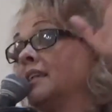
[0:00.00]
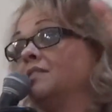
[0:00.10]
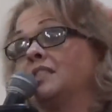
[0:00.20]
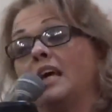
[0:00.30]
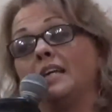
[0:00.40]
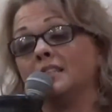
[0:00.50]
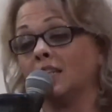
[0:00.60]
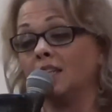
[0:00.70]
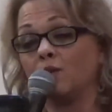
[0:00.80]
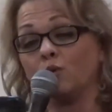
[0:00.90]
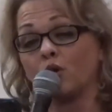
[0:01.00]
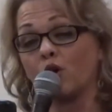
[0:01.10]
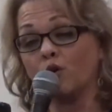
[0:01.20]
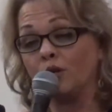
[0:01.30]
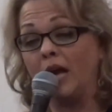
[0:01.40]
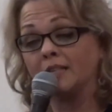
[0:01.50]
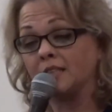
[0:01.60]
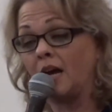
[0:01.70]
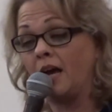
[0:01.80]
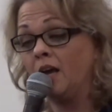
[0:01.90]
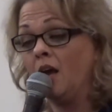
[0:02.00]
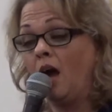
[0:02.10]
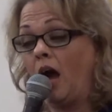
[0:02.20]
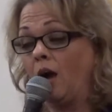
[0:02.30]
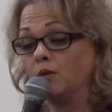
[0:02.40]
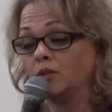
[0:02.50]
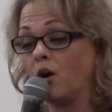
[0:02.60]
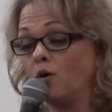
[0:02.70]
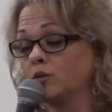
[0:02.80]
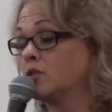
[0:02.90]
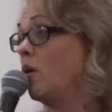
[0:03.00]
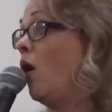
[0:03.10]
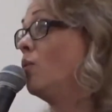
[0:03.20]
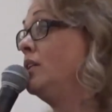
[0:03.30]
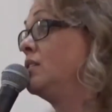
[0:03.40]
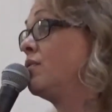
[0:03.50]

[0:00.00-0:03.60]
I've said, as a little girl, yes, I was always